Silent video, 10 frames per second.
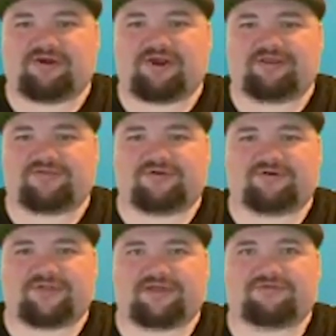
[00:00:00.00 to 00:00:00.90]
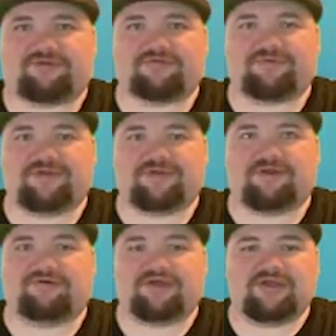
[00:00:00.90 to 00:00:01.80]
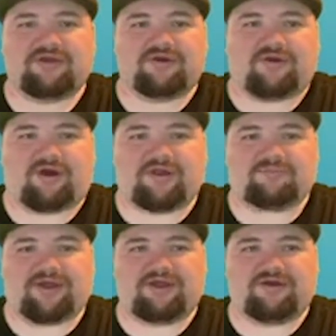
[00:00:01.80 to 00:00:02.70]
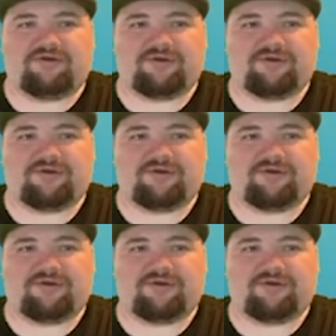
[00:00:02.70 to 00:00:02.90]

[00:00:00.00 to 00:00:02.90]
All right, so Lex wants me to go on my own.